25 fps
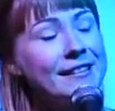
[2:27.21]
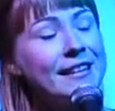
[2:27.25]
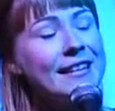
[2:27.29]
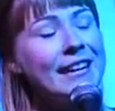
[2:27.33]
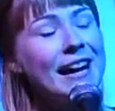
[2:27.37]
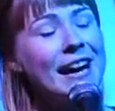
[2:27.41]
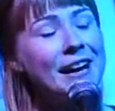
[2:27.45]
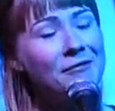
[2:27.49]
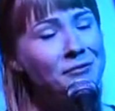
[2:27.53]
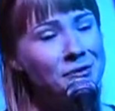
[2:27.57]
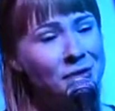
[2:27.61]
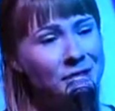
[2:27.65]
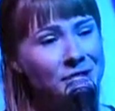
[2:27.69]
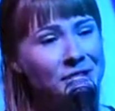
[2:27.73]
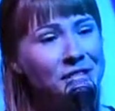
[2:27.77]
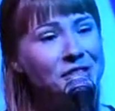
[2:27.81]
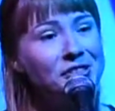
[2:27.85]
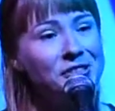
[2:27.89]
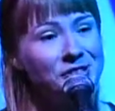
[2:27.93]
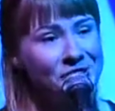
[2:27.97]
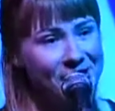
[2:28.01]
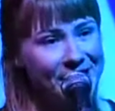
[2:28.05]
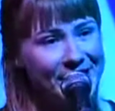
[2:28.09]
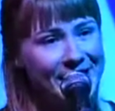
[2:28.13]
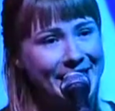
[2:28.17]
I have good
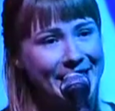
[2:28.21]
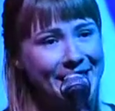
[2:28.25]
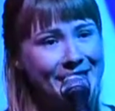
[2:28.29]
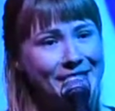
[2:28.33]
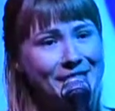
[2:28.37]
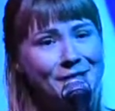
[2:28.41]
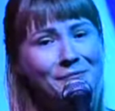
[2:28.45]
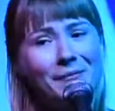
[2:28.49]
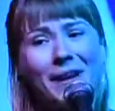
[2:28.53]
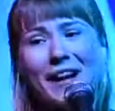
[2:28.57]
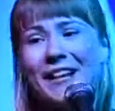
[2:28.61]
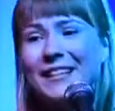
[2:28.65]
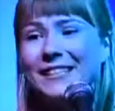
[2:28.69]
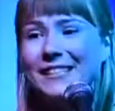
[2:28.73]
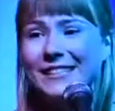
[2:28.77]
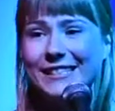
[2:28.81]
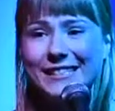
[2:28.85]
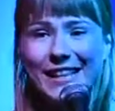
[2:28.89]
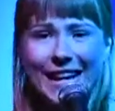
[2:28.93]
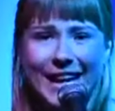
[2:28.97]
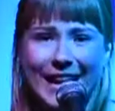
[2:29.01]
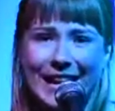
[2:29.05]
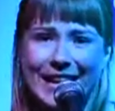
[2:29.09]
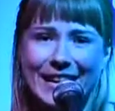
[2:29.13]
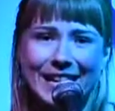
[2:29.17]
genes and might
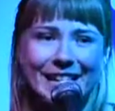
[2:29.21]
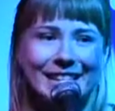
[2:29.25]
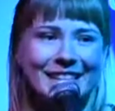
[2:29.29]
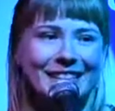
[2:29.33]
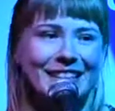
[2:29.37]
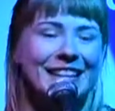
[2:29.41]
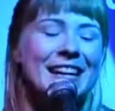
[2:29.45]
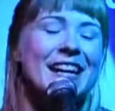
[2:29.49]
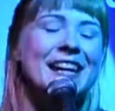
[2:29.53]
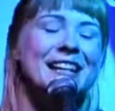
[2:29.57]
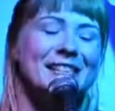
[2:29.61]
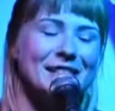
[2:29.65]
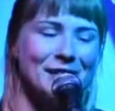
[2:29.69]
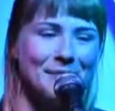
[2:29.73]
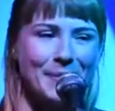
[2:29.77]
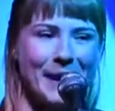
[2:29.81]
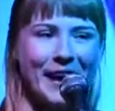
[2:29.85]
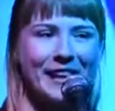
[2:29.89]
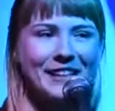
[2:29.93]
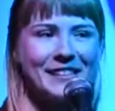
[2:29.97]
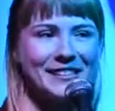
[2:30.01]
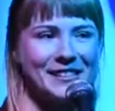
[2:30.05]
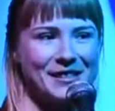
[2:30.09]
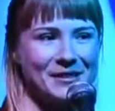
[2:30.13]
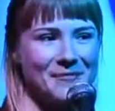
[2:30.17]
deign to
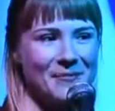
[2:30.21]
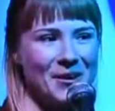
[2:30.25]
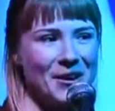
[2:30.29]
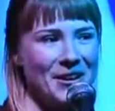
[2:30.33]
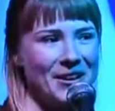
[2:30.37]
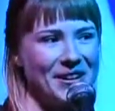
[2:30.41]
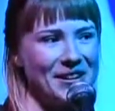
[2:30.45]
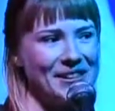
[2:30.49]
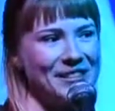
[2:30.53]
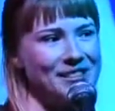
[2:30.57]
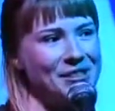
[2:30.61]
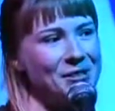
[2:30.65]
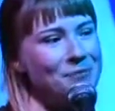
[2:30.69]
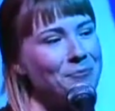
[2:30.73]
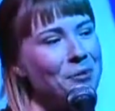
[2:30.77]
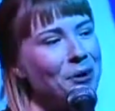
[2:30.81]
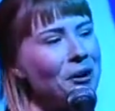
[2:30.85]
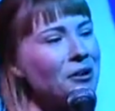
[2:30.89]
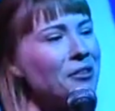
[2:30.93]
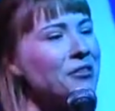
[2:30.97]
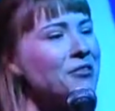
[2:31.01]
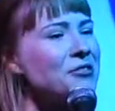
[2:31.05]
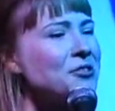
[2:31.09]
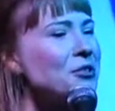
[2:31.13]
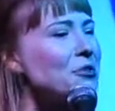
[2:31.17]
pass them on to
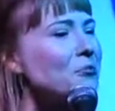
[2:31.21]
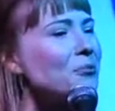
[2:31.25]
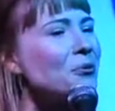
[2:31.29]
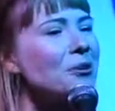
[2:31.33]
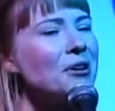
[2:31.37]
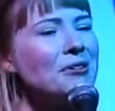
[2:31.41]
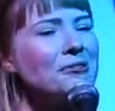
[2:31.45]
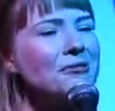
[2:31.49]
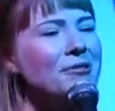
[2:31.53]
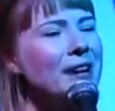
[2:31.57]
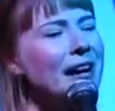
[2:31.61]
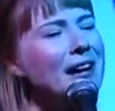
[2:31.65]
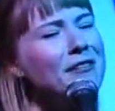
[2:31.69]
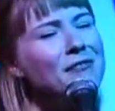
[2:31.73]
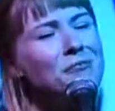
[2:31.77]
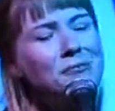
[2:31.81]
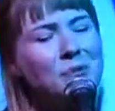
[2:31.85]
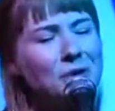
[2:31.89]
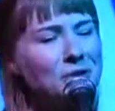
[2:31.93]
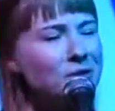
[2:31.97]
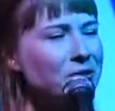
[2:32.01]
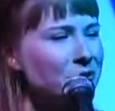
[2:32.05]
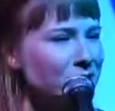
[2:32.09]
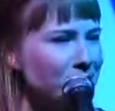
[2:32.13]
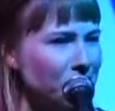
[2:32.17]
birth 2.5
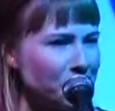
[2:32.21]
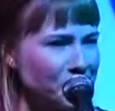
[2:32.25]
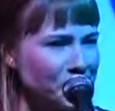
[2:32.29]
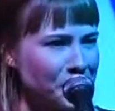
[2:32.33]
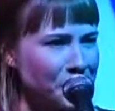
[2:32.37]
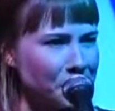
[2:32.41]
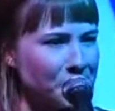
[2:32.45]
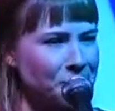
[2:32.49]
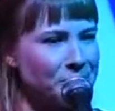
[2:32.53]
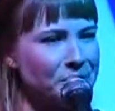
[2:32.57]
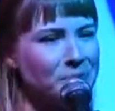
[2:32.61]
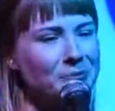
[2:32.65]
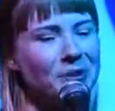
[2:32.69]
beautiful children,